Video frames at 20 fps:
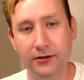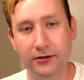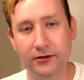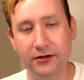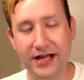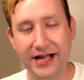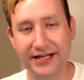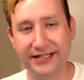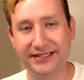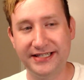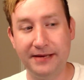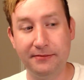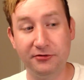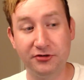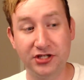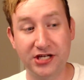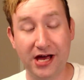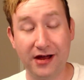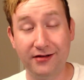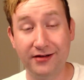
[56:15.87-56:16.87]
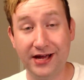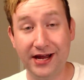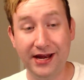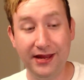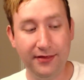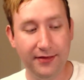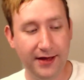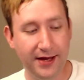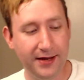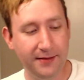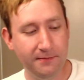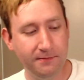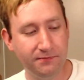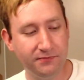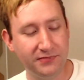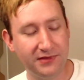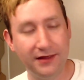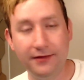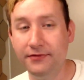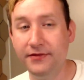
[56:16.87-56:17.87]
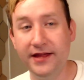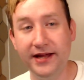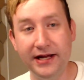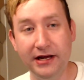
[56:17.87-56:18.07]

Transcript: like a sample shout out kind of thing, and then